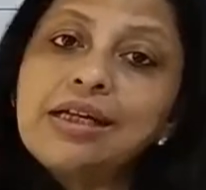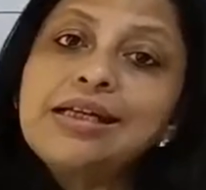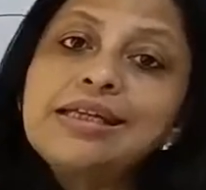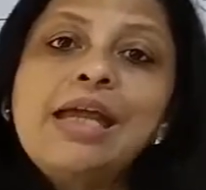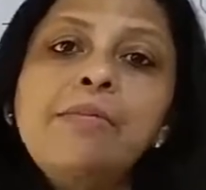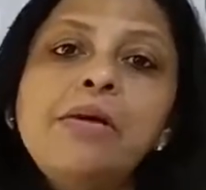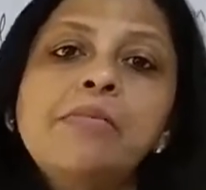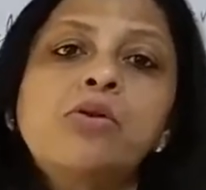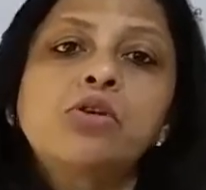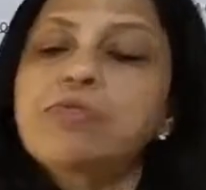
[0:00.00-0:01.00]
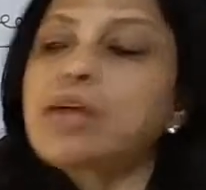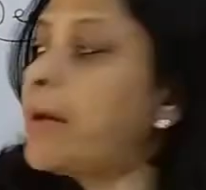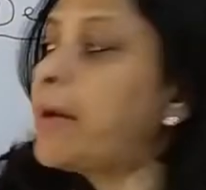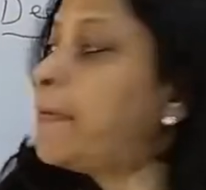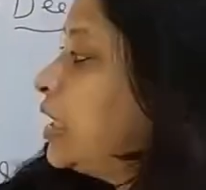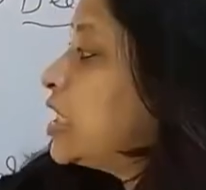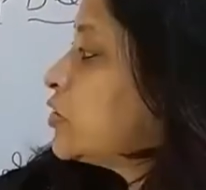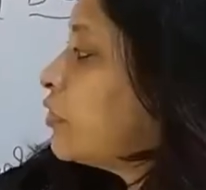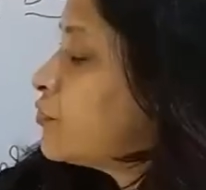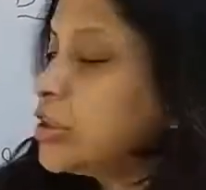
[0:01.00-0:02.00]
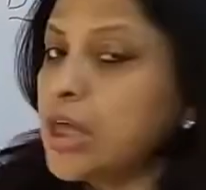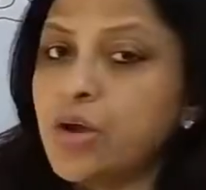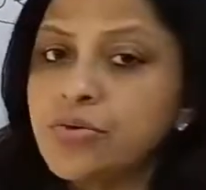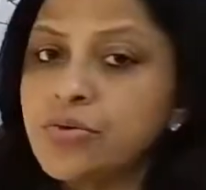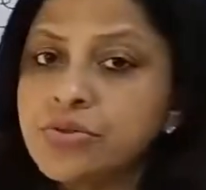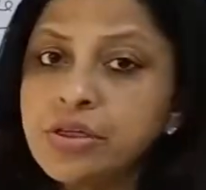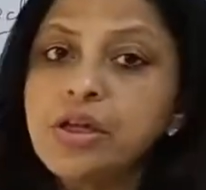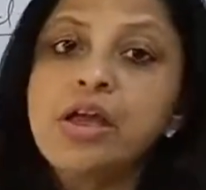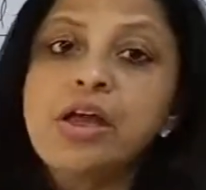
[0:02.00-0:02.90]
in same amount of capital, that is 50,000,